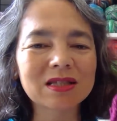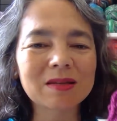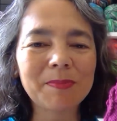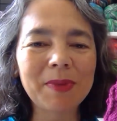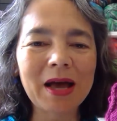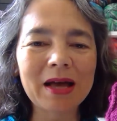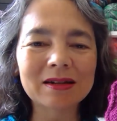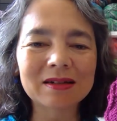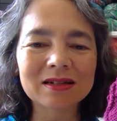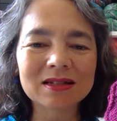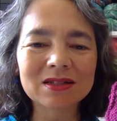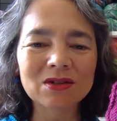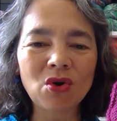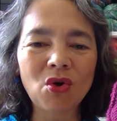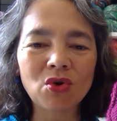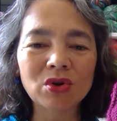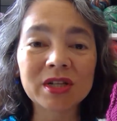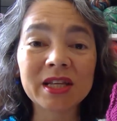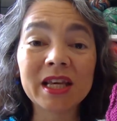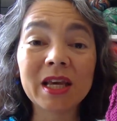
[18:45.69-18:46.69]
The pattern is
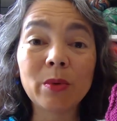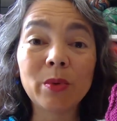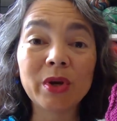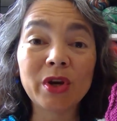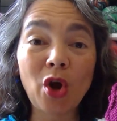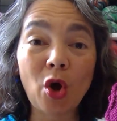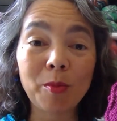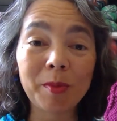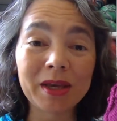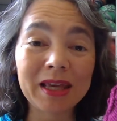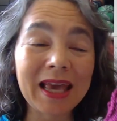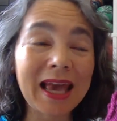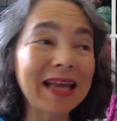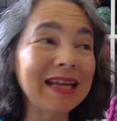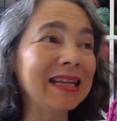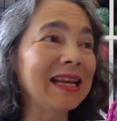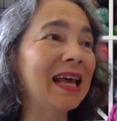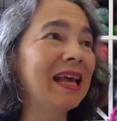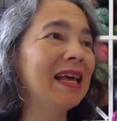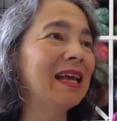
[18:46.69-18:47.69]
called Here We Gnome
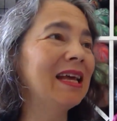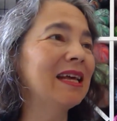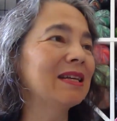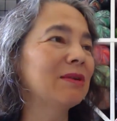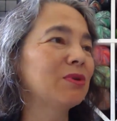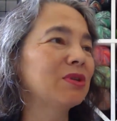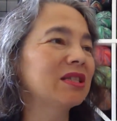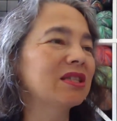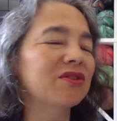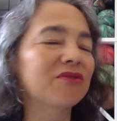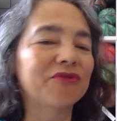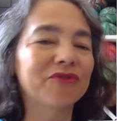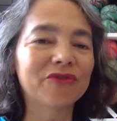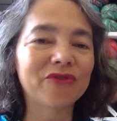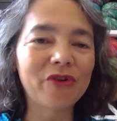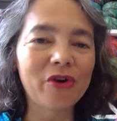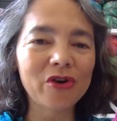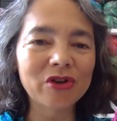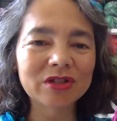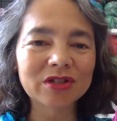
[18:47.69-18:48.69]
Again. It was the
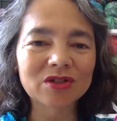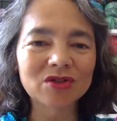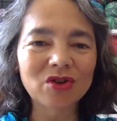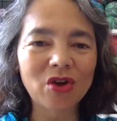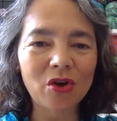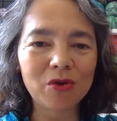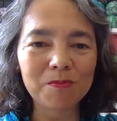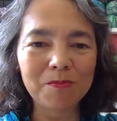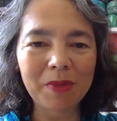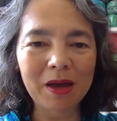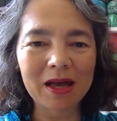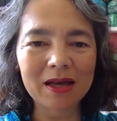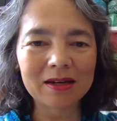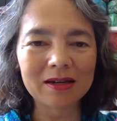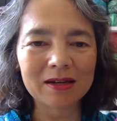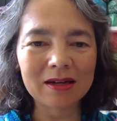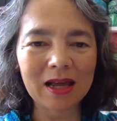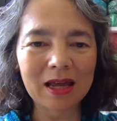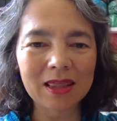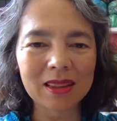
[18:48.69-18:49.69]
first gnome
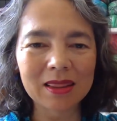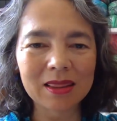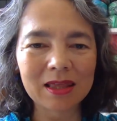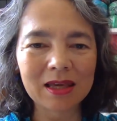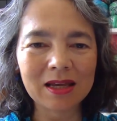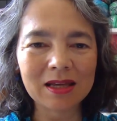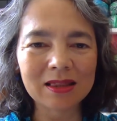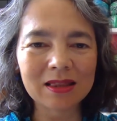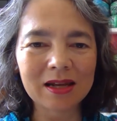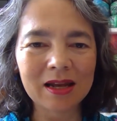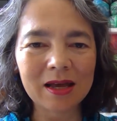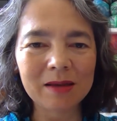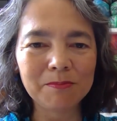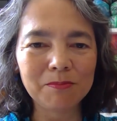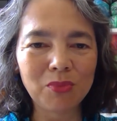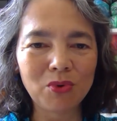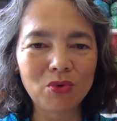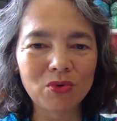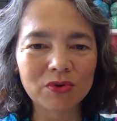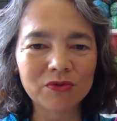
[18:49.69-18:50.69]
pattern, I think, that I
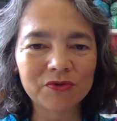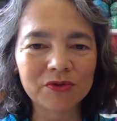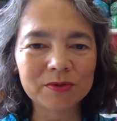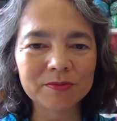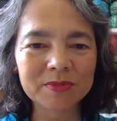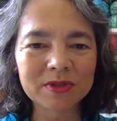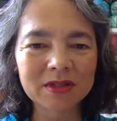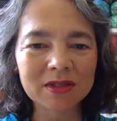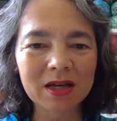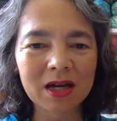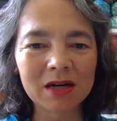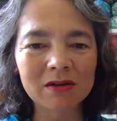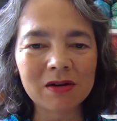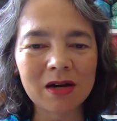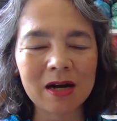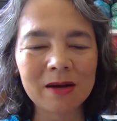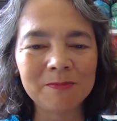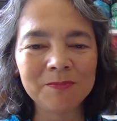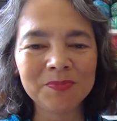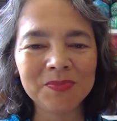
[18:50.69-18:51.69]
bought from
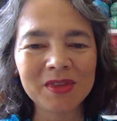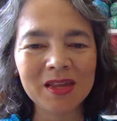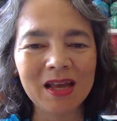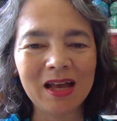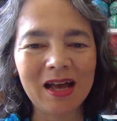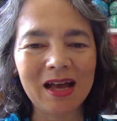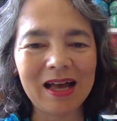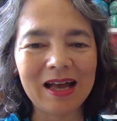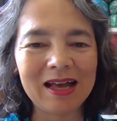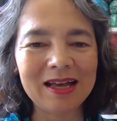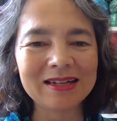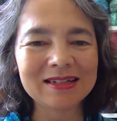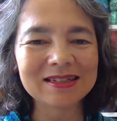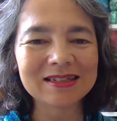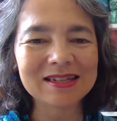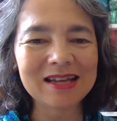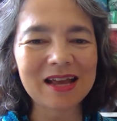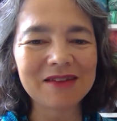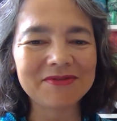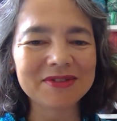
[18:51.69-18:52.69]
Sarah,
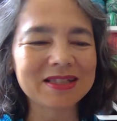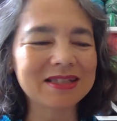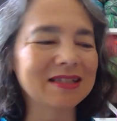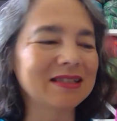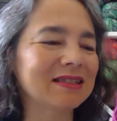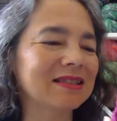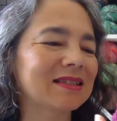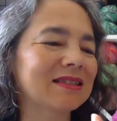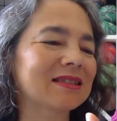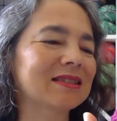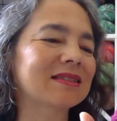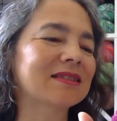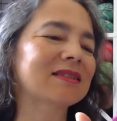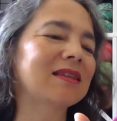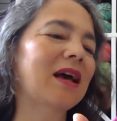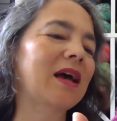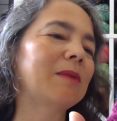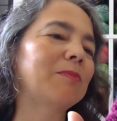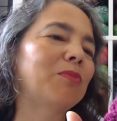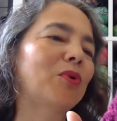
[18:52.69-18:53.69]
and ever since
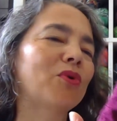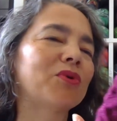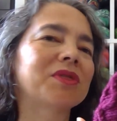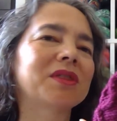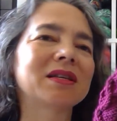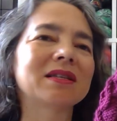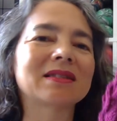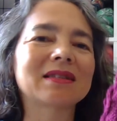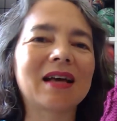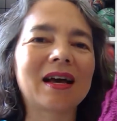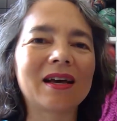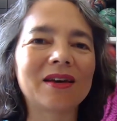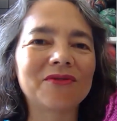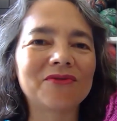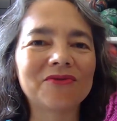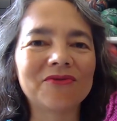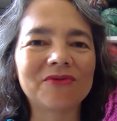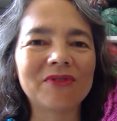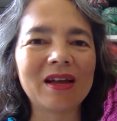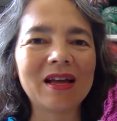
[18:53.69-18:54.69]
I bought this,
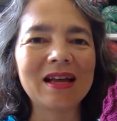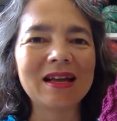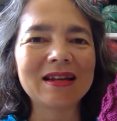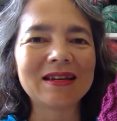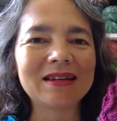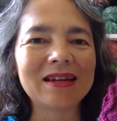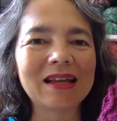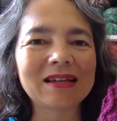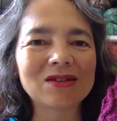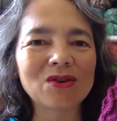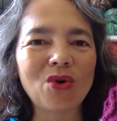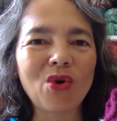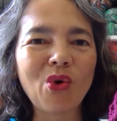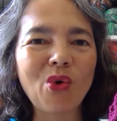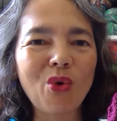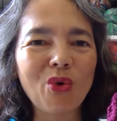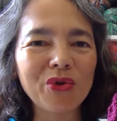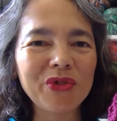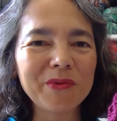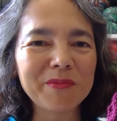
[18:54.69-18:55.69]
I've knit
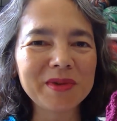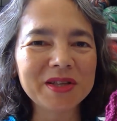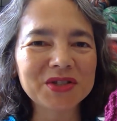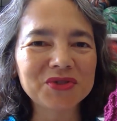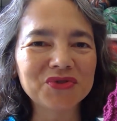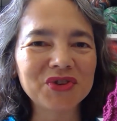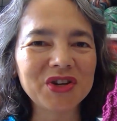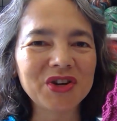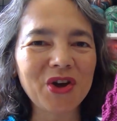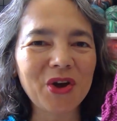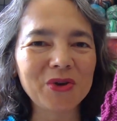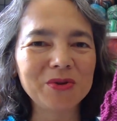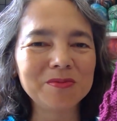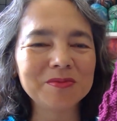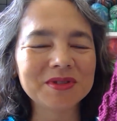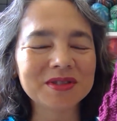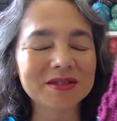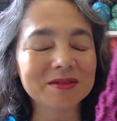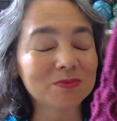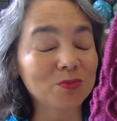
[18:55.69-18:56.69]
all the mystery
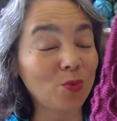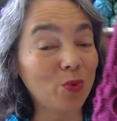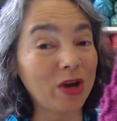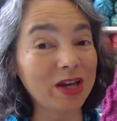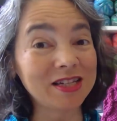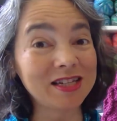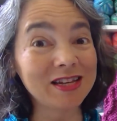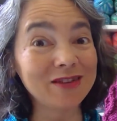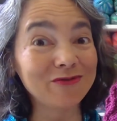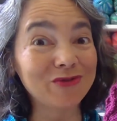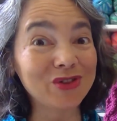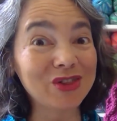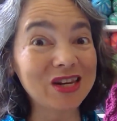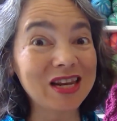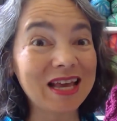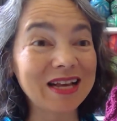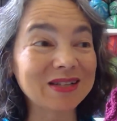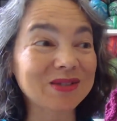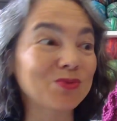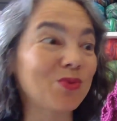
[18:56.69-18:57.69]
gnomes, waiting for the
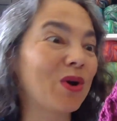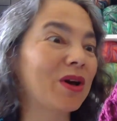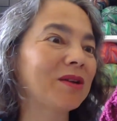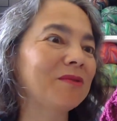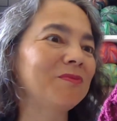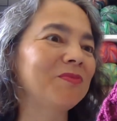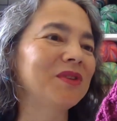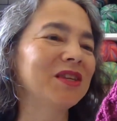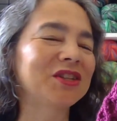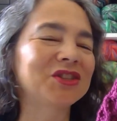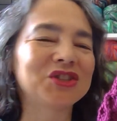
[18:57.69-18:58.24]
next one.